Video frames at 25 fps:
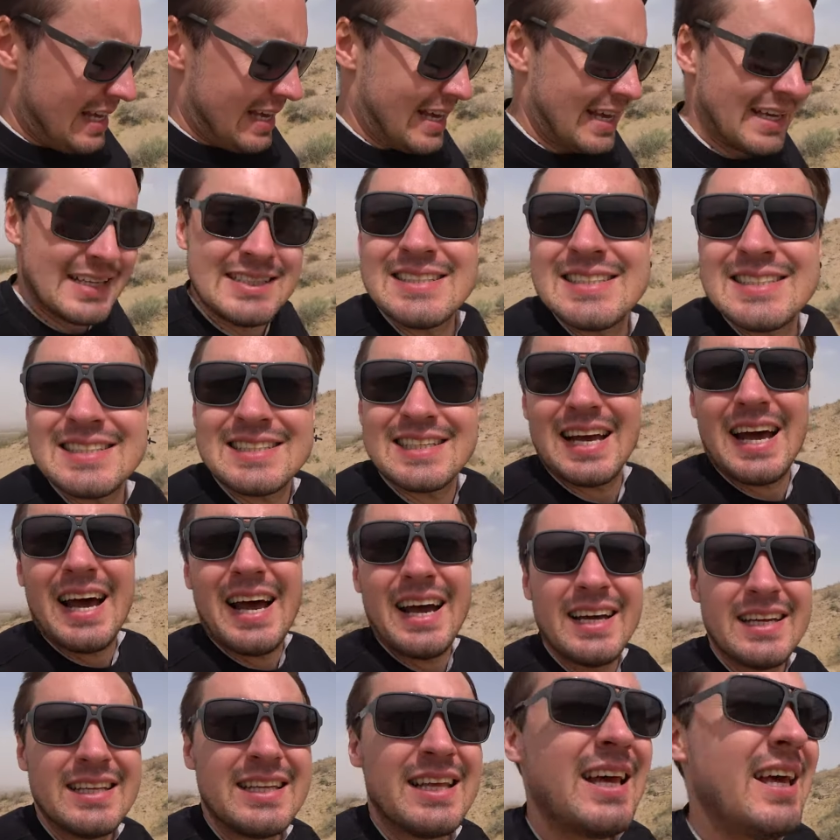
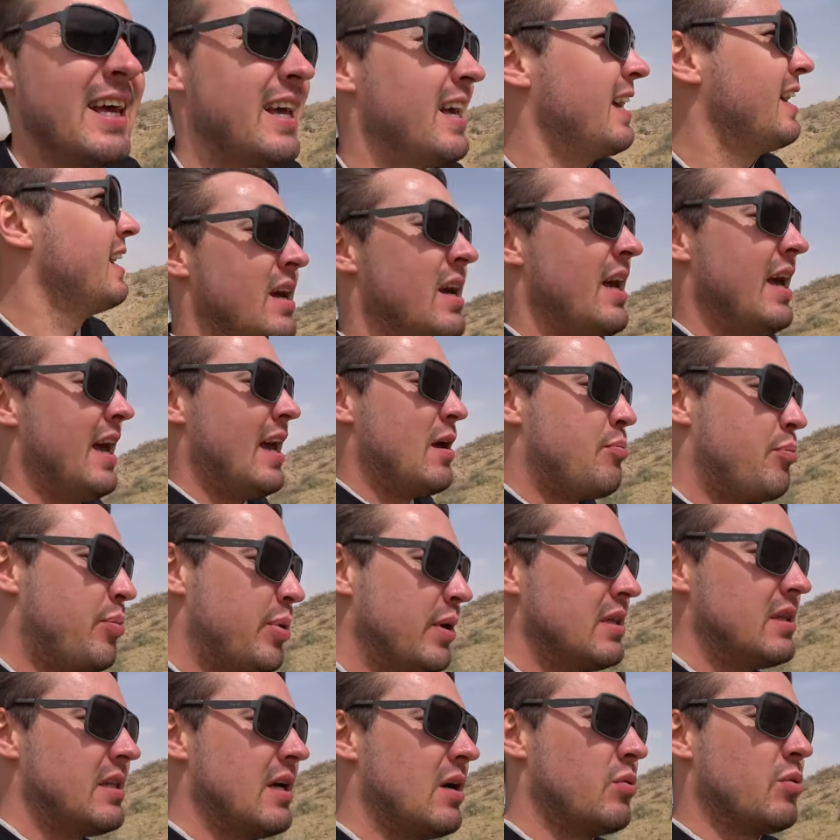inside a
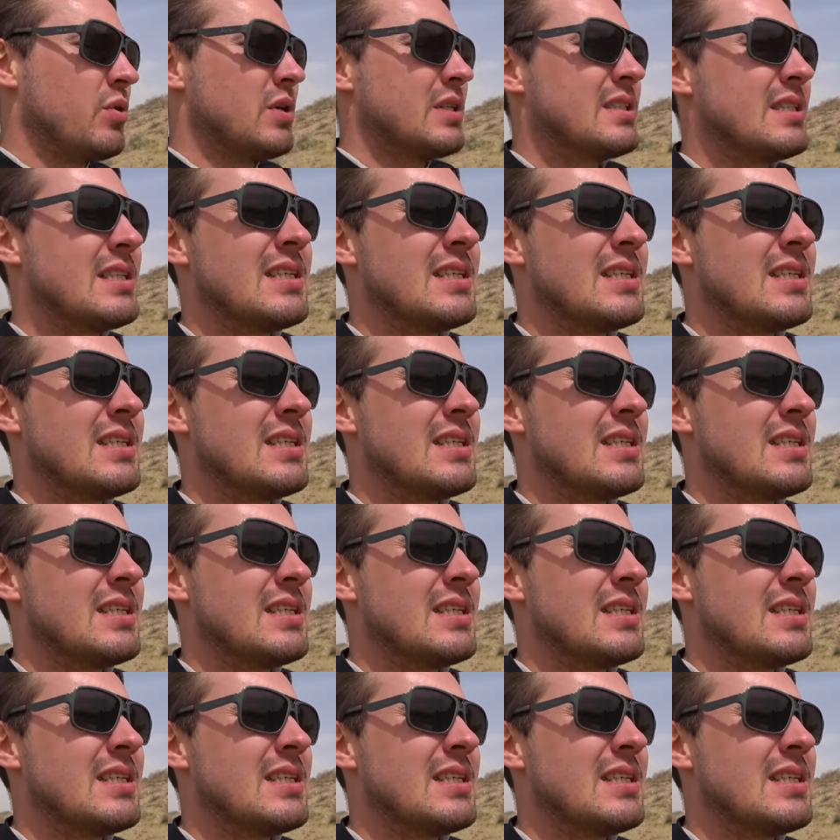pit that was